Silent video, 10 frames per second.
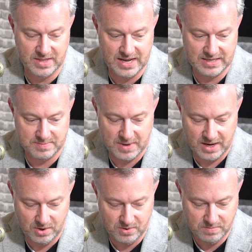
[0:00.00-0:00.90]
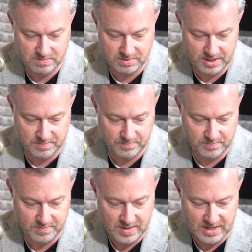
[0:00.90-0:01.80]
That's my home. Yep.
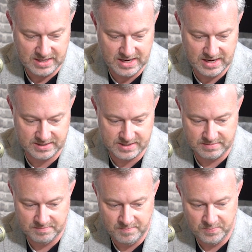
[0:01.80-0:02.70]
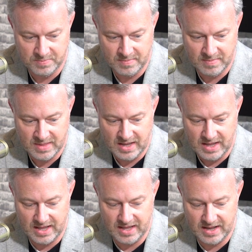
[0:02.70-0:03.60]
Next.
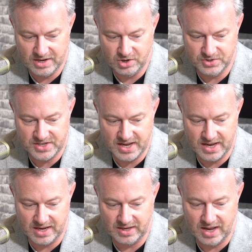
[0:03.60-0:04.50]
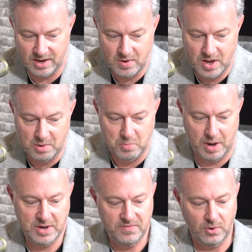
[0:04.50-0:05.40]
And you say, okay,
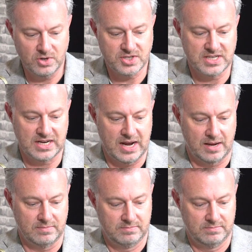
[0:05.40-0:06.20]
how many floors has it got?